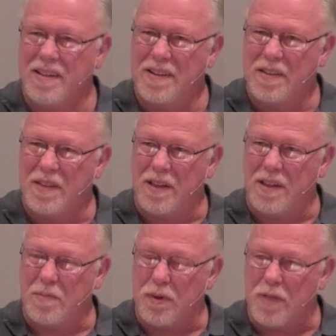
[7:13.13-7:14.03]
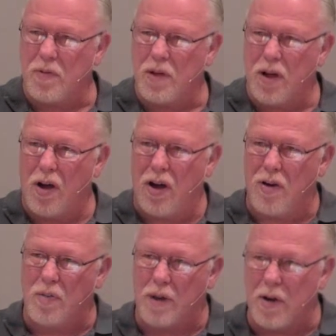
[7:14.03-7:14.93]
The brother-in-law
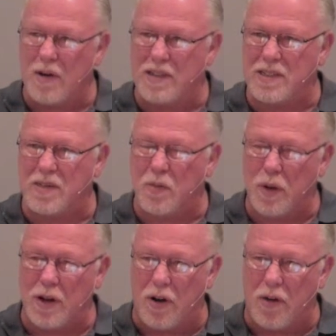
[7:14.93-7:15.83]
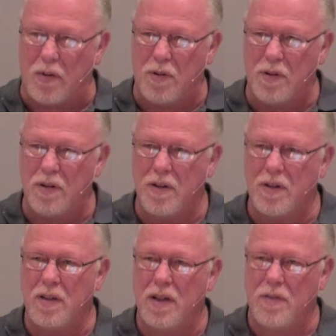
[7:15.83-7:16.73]
who marries the widow,
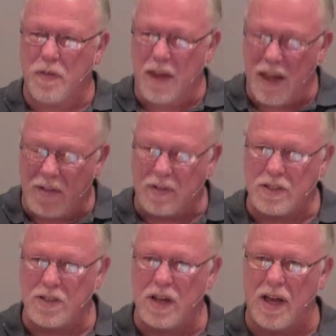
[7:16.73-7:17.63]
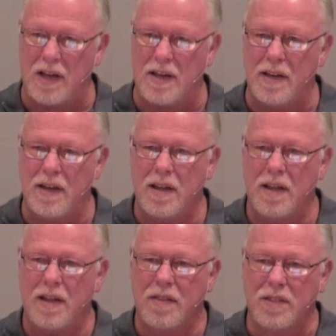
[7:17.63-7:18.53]
if they have a son,
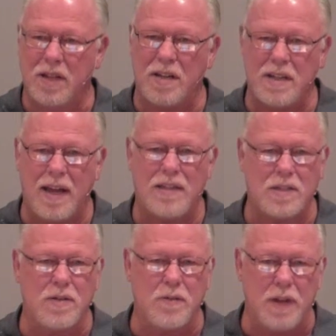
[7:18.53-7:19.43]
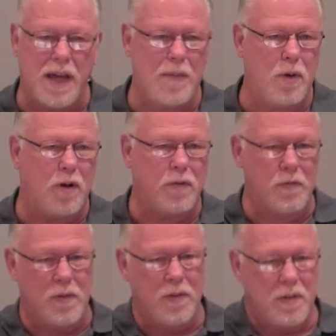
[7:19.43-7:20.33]
the son takes the name
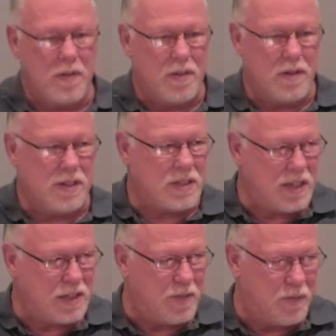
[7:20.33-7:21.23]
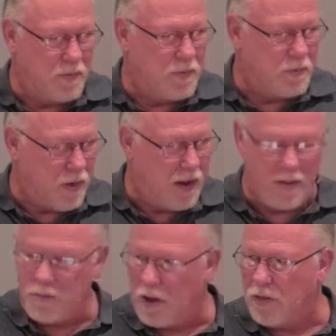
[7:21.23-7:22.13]
of the deceased
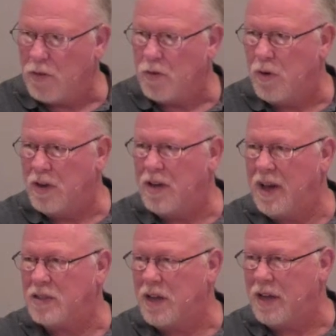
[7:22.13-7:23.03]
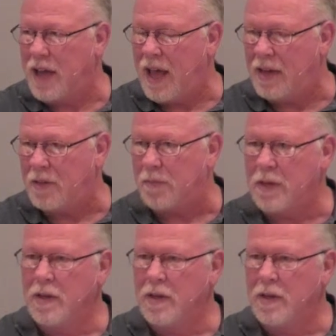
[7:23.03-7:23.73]
father who actually hadn't had them.